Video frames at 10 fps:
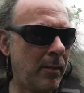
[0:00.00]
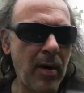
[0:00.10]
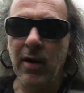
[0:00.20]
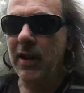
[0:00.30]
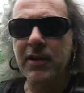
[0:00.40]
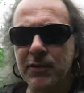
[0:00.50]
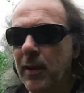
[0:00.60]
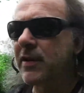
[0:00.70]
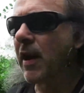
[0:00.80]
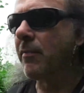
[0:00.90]
partly because
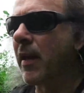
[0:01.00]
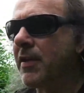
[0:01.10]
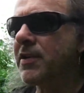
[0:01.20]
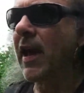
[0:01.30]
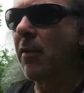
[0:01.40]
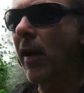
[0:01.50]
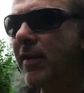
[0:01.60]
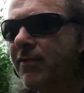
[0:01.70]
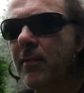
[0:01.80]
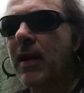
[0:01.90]
we'd come here to get
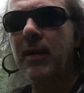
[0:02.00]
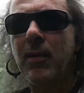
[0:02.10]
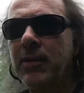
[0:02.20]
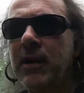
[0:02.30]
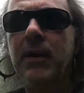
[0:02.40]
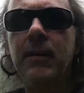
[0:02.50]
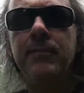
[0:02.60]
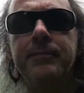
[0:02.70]
away from anybody.